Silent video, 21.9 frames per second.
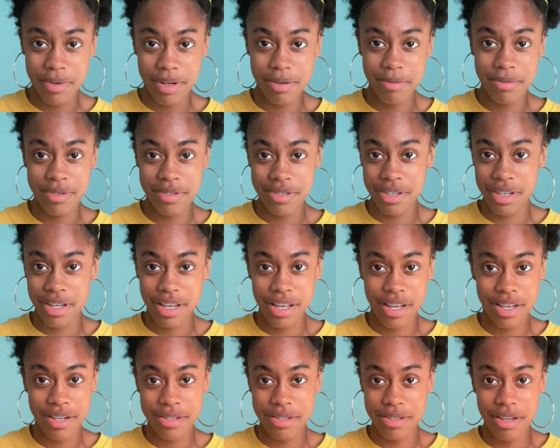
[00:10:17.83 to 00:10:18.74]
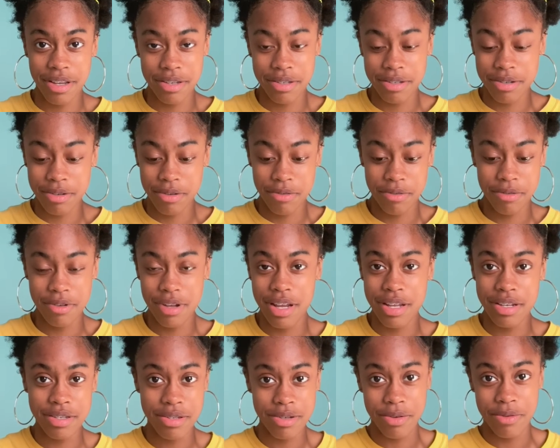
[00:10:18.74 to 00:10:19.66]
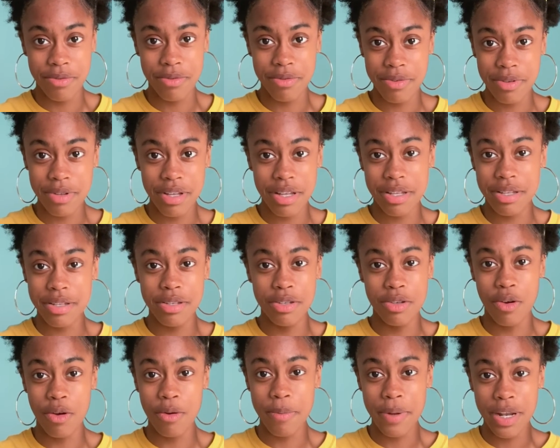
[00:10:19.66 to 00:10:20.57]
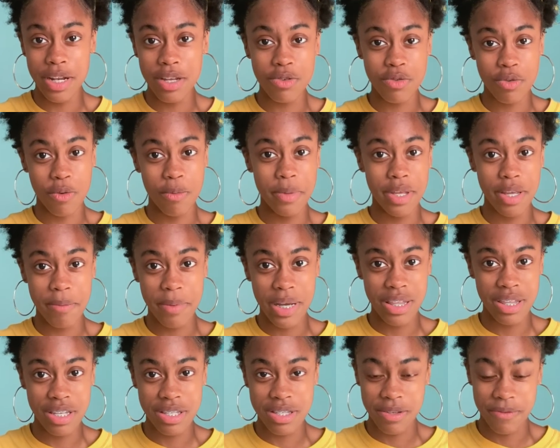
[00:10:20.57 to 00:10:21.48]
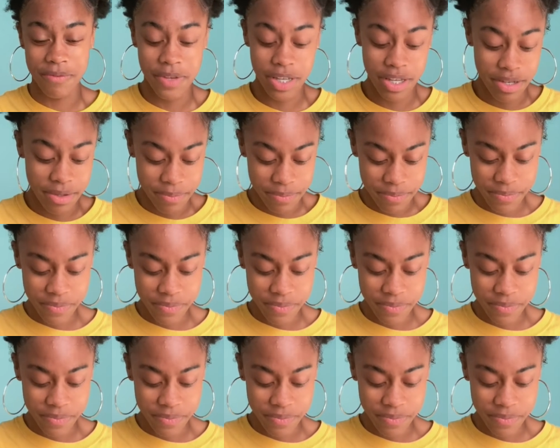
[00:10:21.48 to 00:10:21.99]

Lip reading: I was like, I don't. Nobody told me about this event.